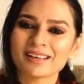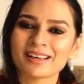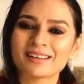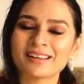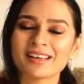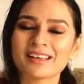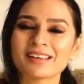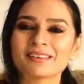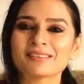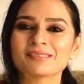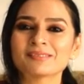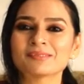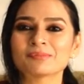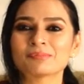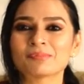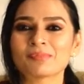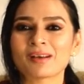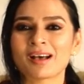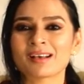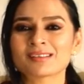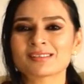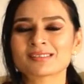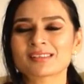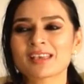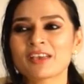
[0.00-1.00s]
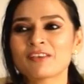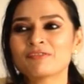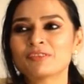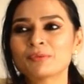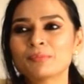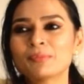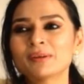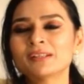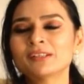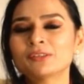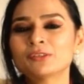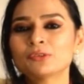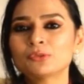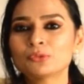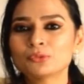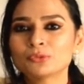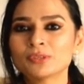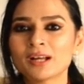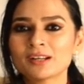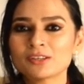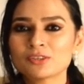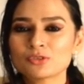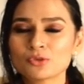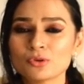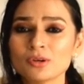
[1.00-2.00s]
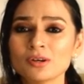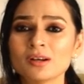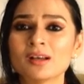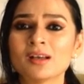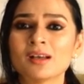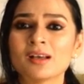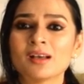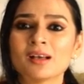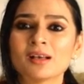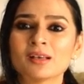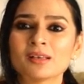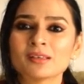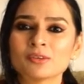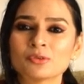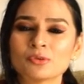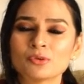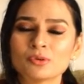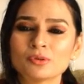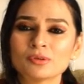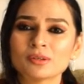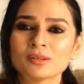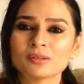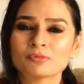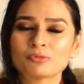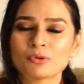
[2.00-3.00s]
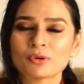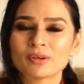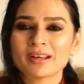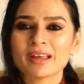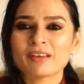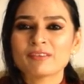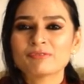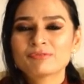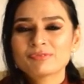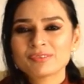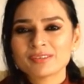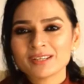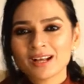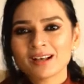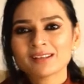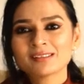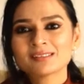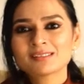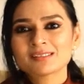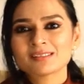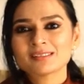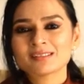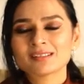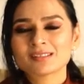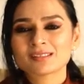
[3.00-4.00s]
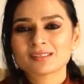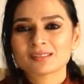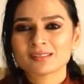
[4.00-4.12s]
And I ask everybody to do that. So for every answer,